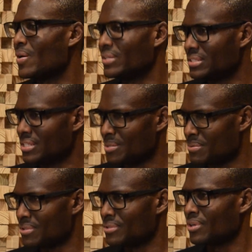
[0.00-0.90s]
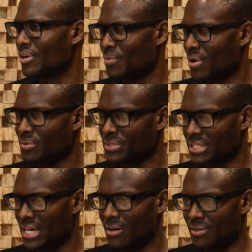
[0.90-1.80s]
on the table or what was
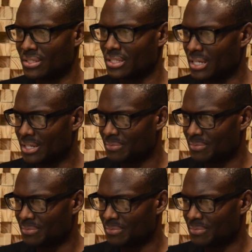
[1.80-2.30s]
set on the